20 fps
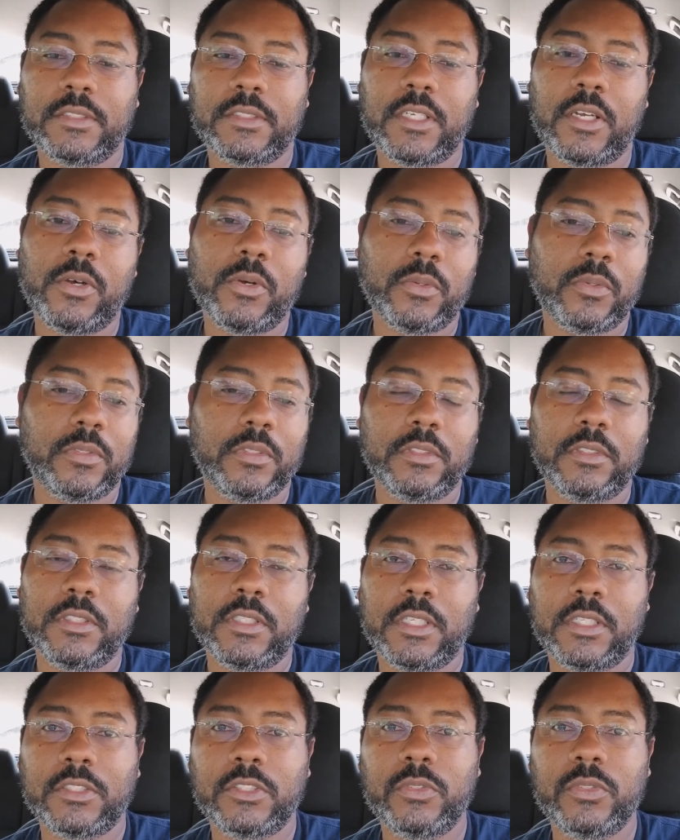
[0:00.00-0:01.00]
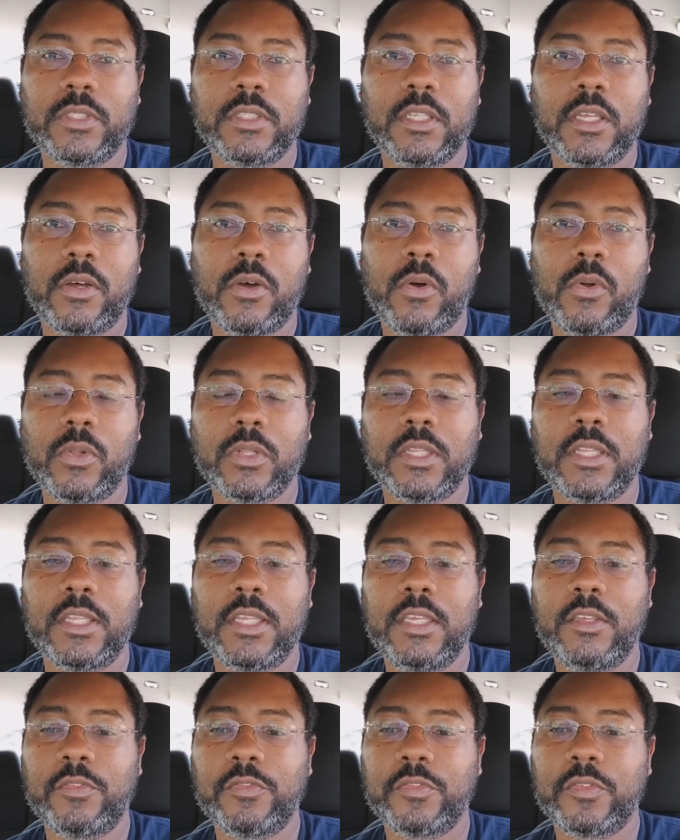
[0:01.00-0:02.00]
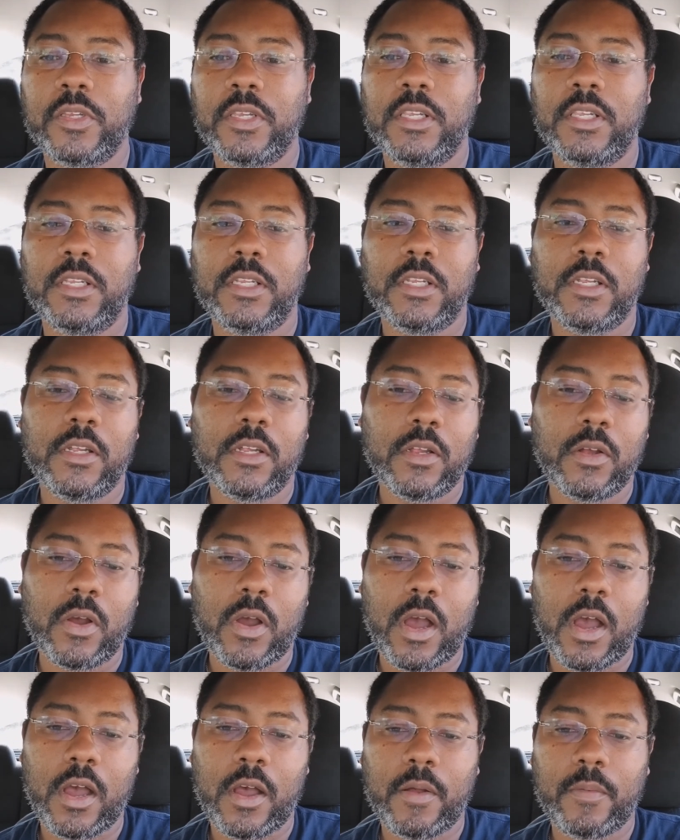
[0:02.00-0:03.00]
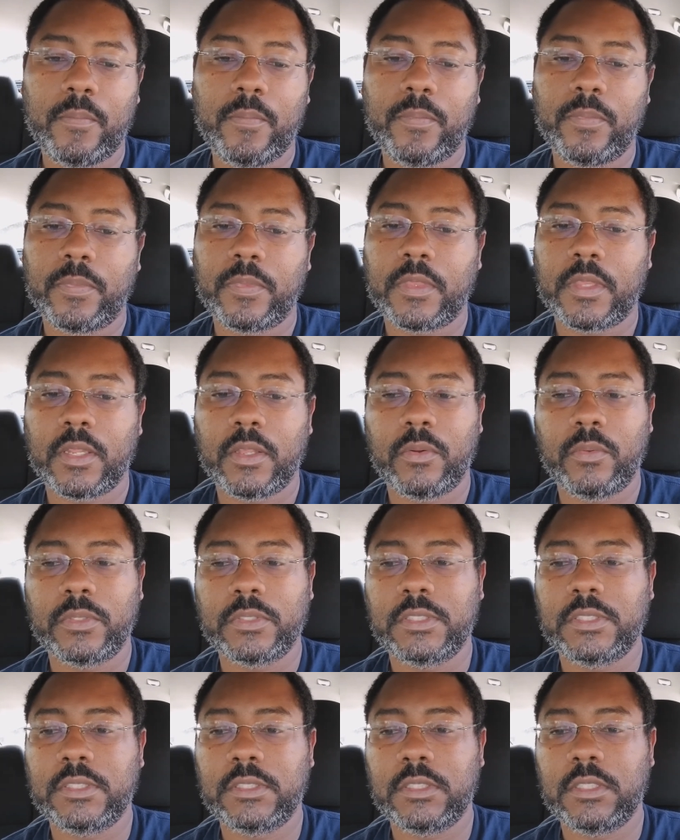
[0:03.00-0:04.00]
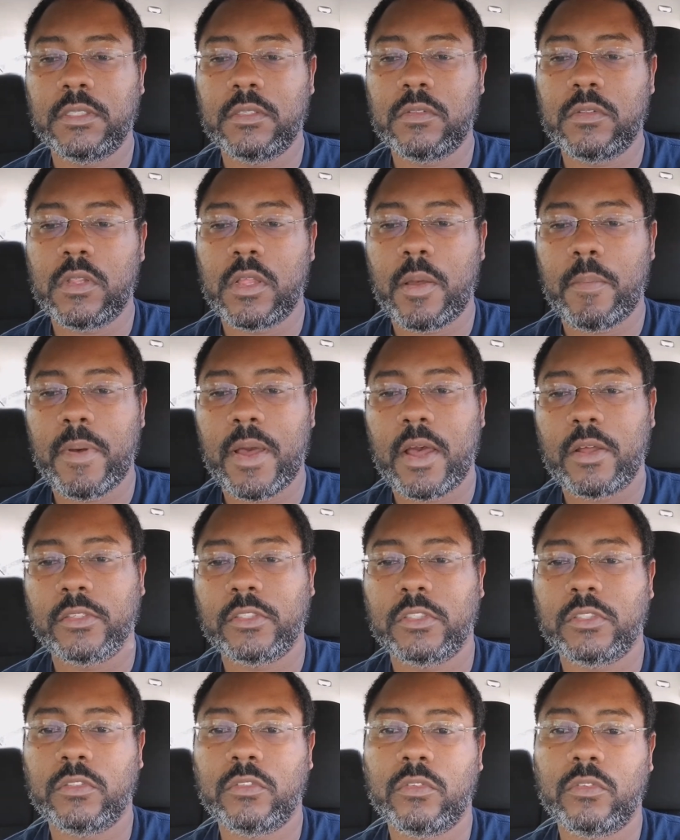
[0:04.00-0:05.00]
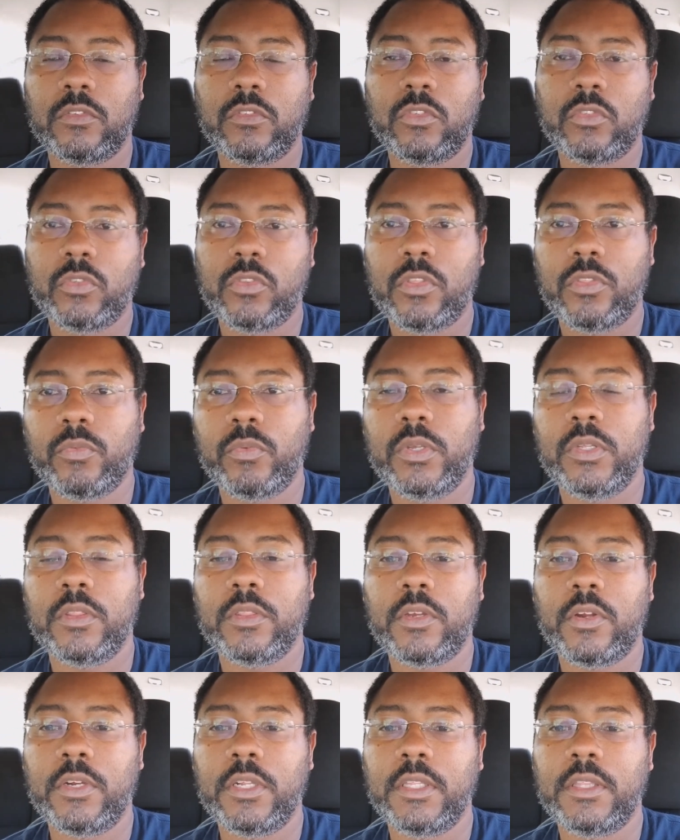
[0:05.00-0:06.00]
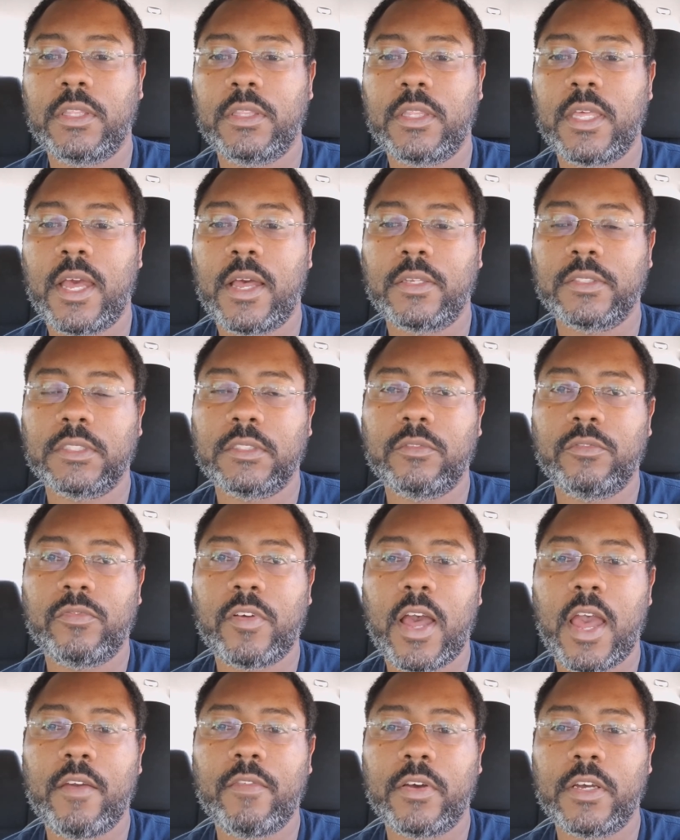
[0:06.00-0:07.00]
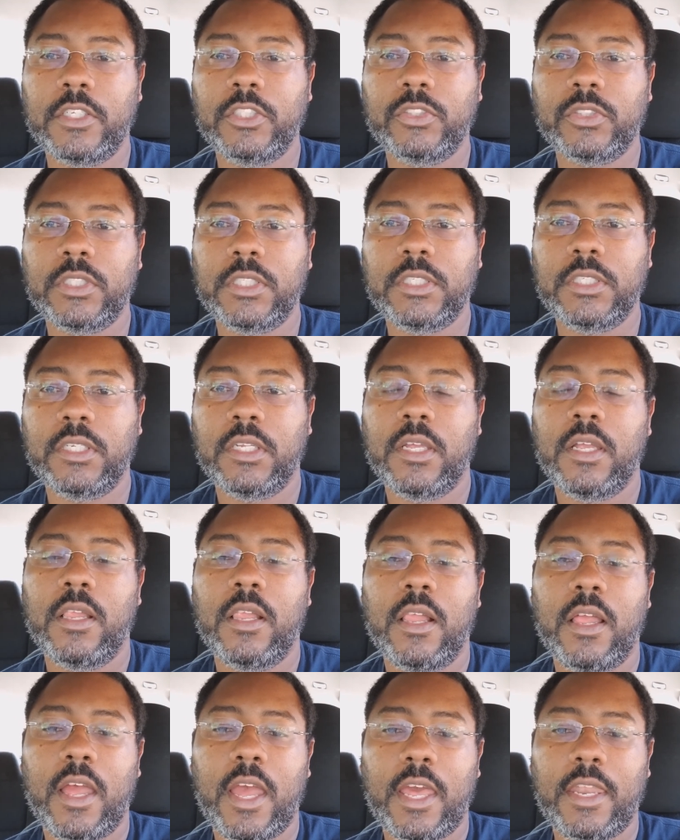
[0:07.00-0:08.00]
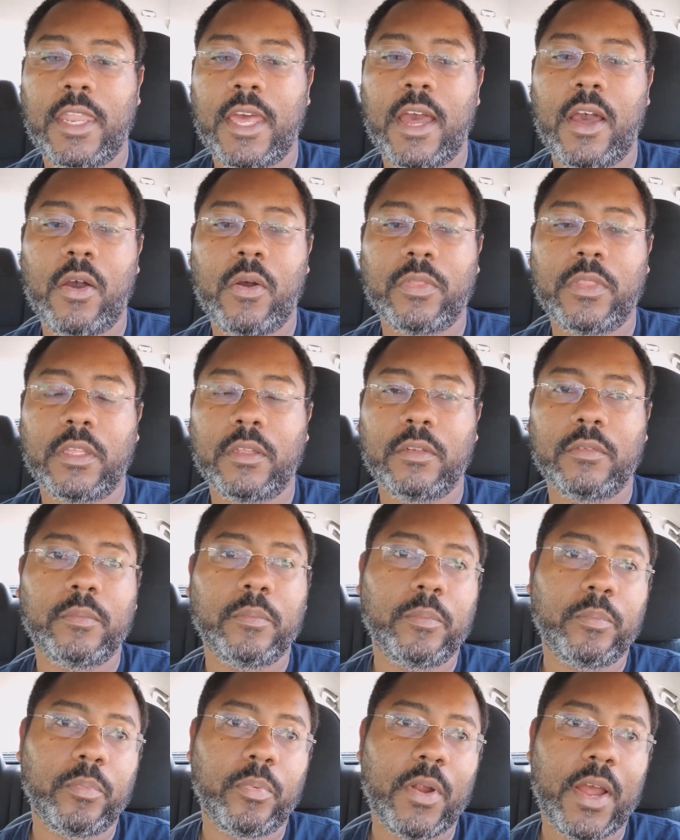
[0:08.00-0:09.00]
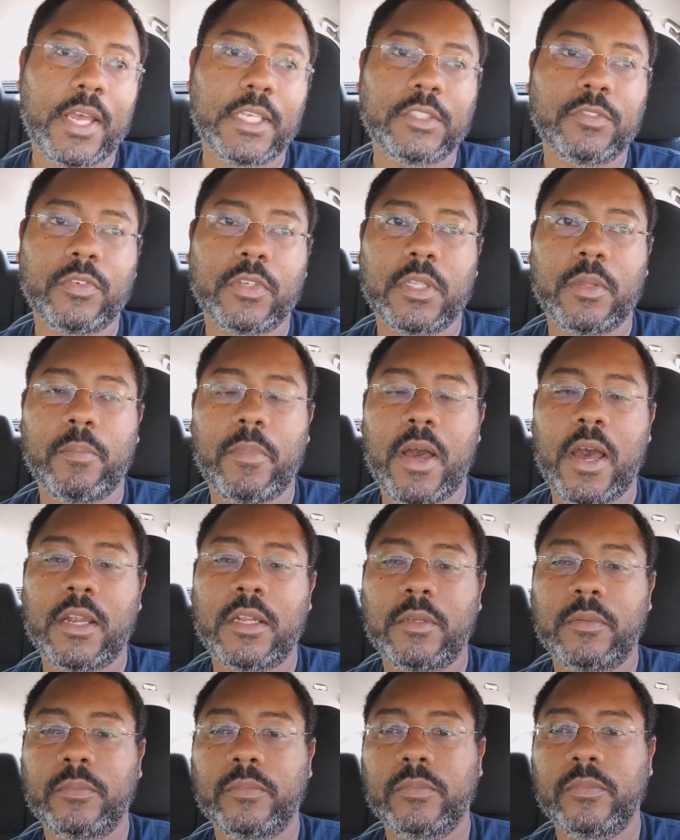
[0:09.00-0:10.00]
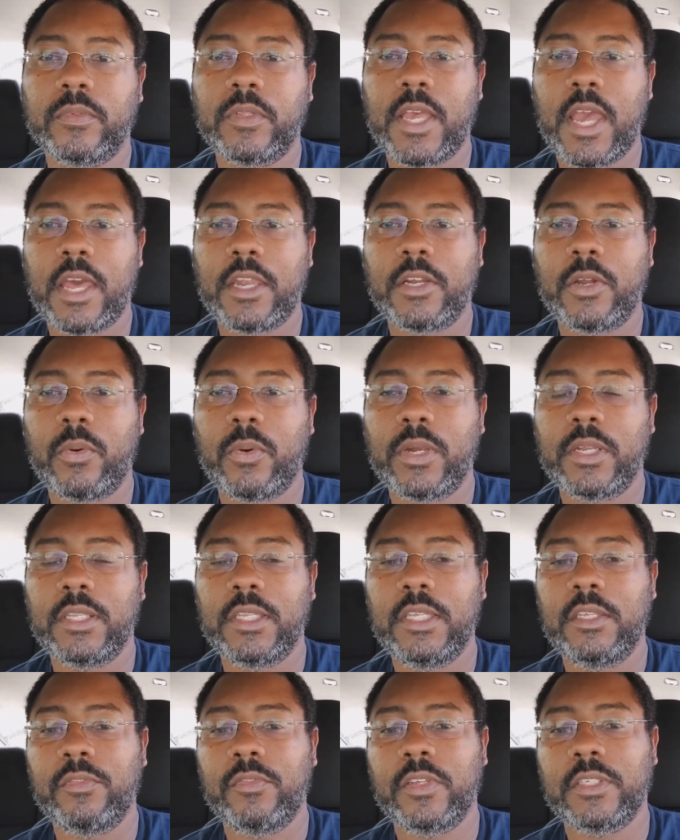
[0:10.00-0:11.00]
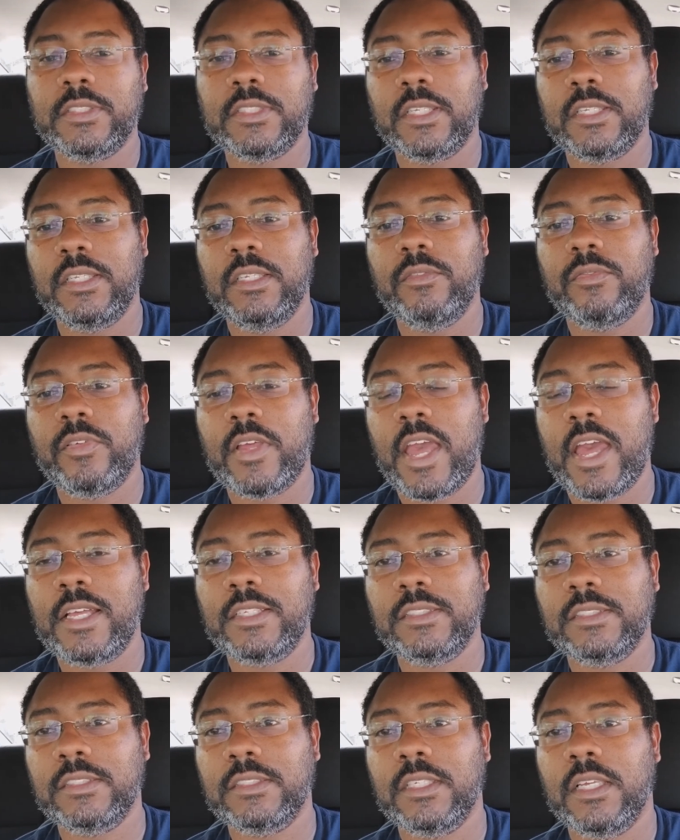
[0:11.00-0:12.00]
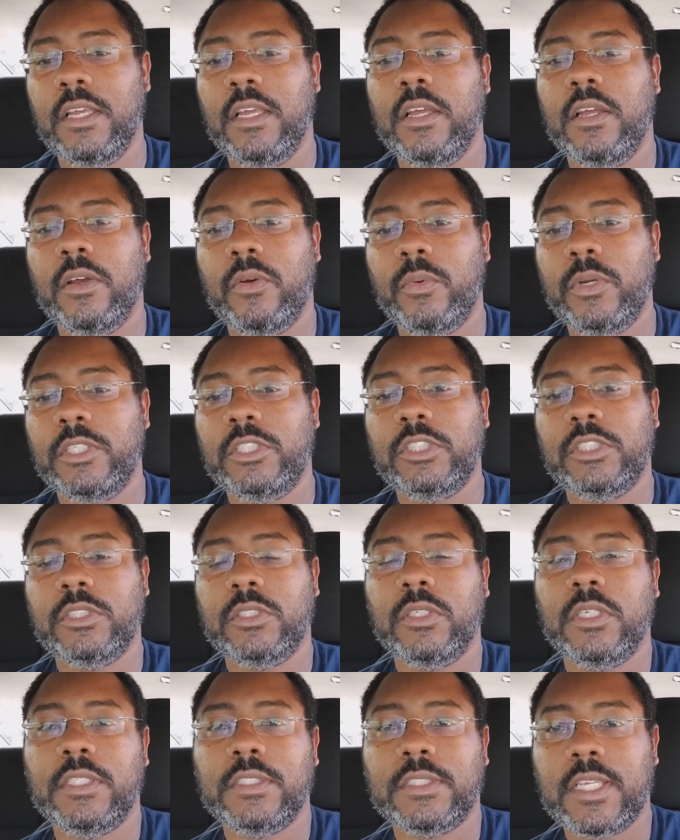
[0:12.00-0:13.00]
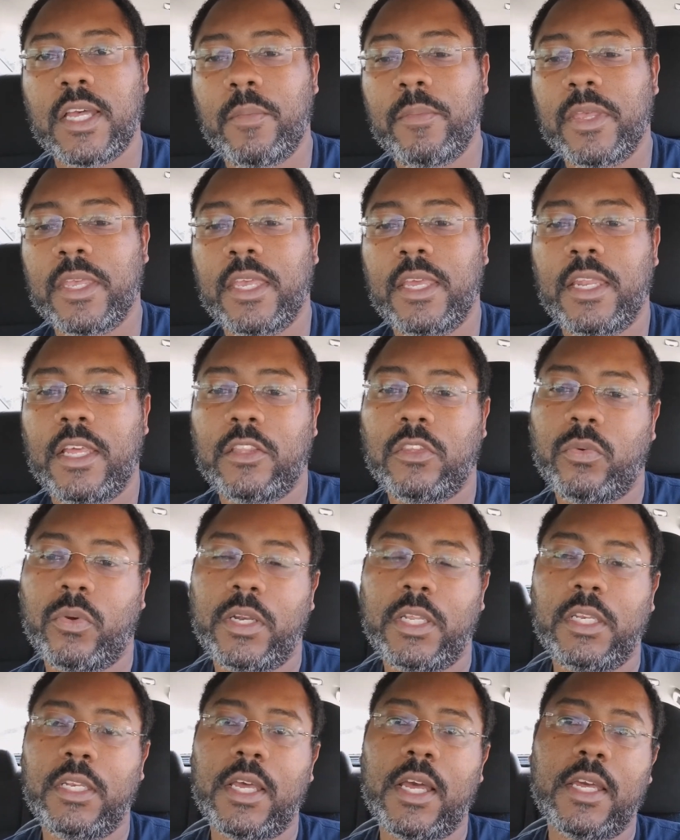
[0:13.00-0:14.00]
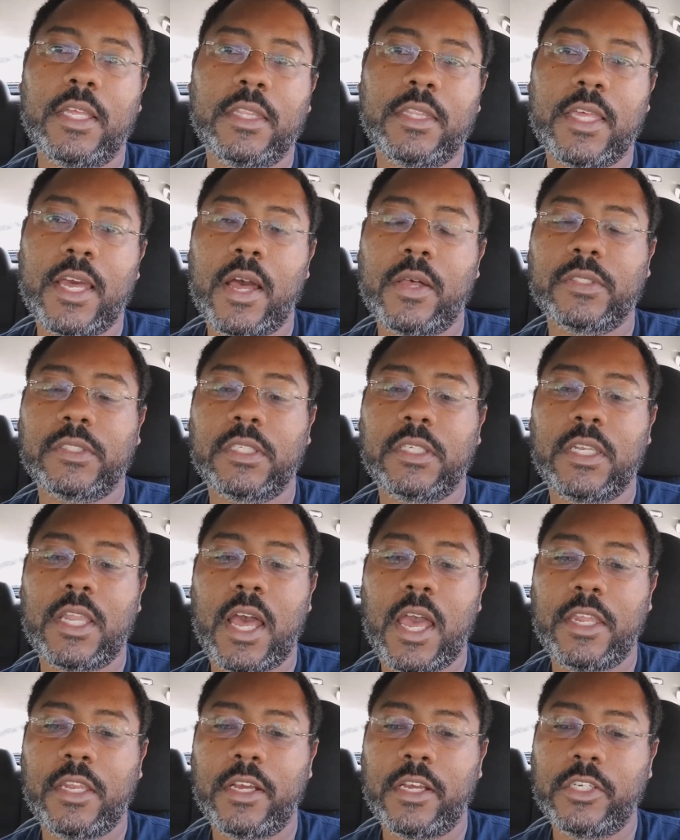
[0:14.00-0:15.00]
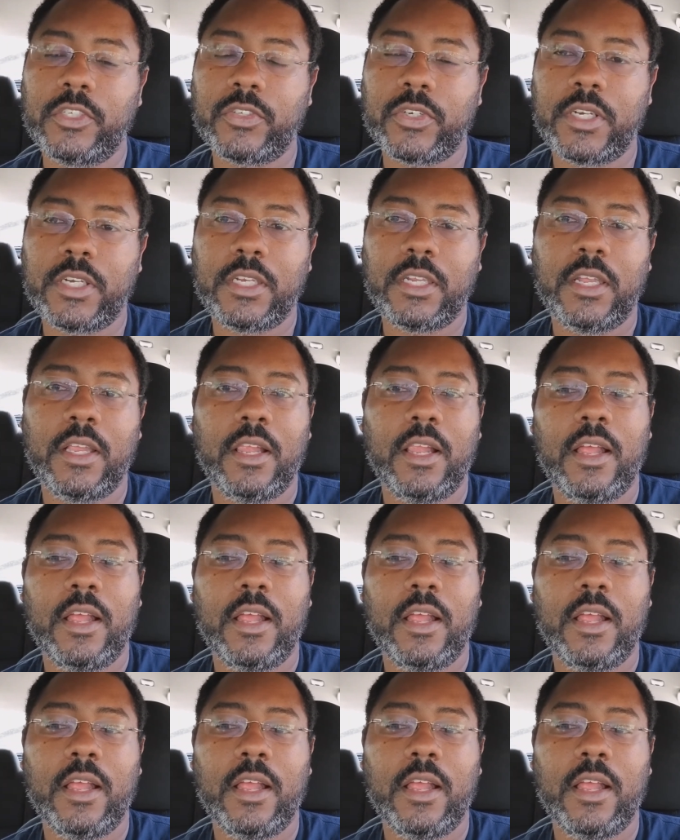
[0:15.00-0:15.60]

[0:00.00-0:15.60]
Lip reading: So the old Leaf was about $30,500, and now the price for the bottom category Leaf is the Leaf S, which is coming in at $29,900.